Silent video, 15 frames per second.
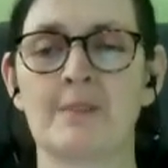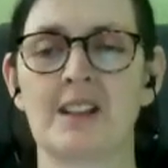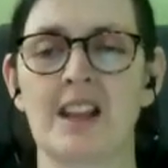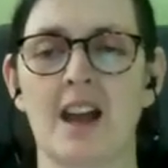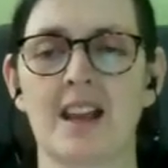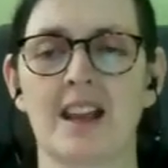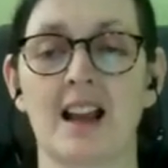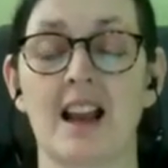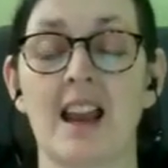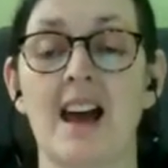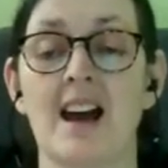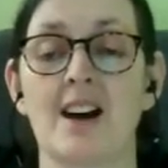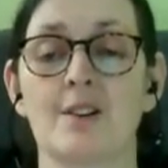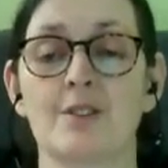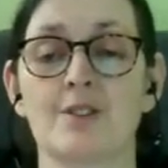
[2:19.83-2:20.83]
like
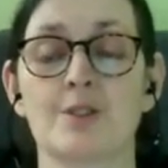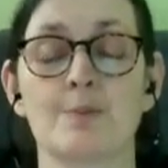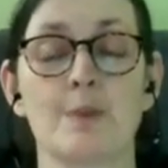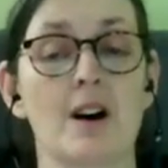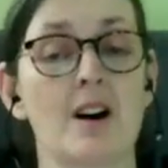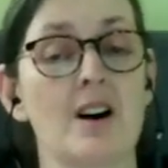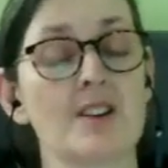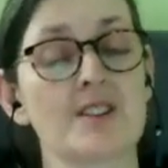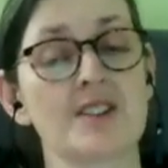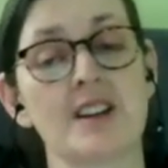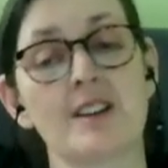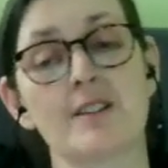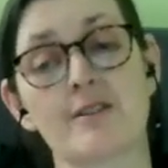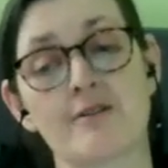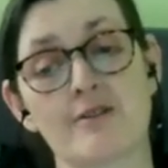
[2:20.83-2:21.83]
clouds
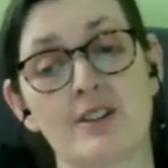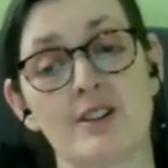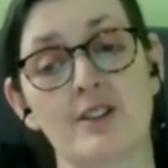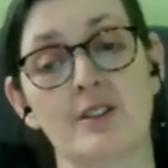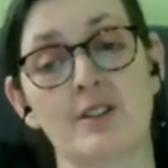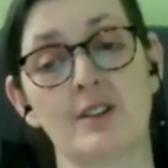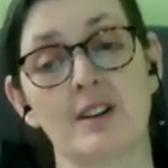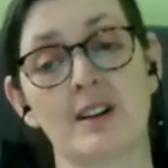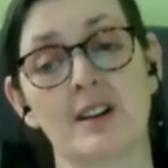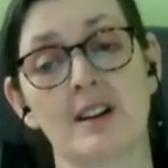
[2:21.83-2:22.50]
passing through.